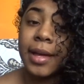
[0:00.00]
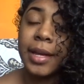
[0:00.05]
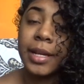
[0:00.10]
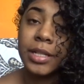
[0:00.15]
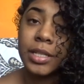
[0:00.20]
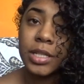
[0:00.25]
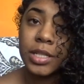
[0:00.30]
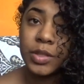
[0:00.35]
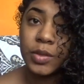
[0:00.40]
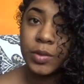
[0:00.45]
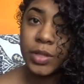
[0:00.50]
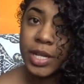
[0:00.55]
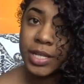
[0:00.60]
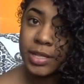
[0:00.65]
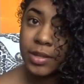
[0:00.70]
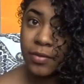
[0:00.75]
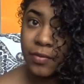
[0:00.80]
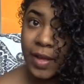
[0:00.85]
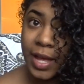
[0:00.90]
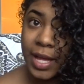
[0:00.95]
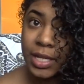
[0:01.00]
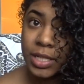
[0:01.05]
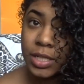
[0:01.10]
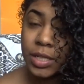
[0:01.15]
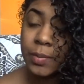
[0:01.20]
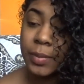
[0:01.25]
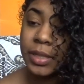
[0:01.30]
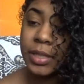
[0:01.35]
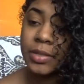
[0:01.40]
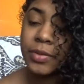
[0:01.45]
it just does it
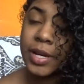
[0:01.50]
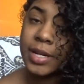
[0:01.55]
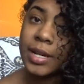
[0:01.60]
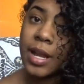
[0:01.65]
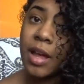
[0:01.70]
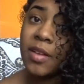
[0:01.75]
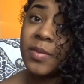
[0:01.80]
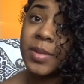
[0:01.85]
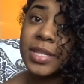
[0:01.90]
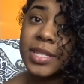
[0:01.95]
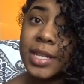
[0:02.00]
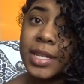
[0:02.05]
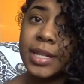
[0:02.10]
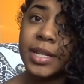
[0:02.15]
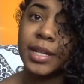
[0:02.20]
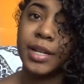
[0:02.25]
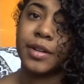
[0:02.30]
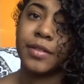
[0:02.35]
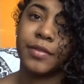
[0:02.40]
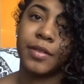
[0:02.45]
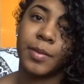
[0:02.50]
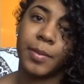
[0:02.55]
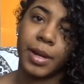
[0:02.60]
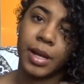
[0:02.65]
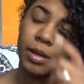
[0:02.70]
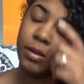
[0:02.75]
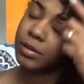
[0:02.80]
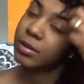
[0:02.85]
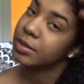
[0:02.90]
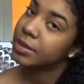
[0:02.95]
faster because right now I've been sitting here for
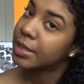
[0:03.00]
about